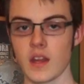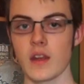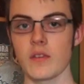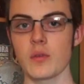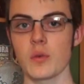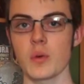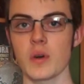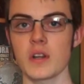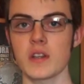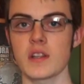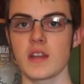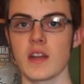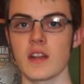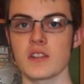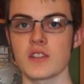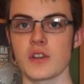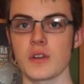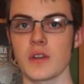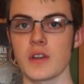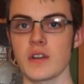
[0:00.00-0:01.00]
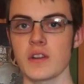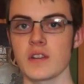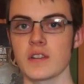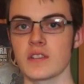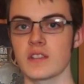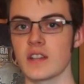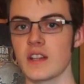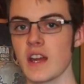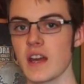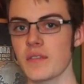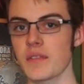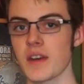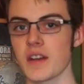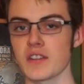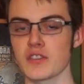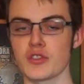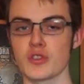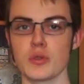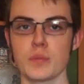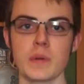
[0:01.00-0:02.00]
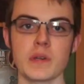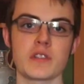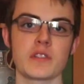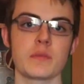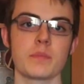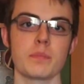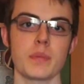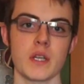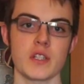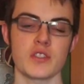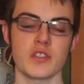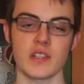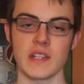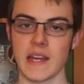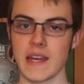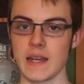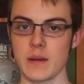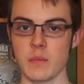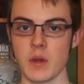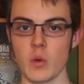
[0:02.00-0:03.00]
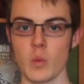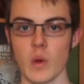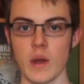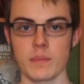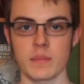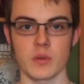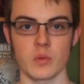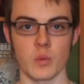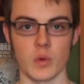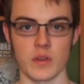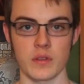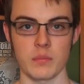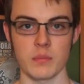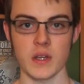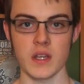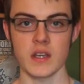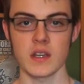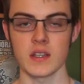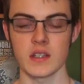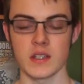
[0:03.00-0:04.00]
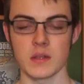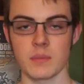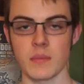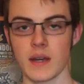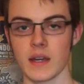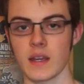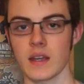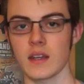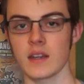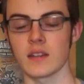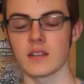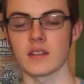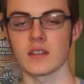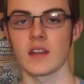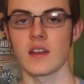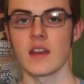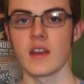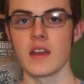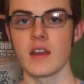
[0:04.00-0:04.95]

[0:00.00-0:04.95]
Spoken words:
Hey everyone, Ganjo here, and today I've got a super special anime weapon with me in my hands.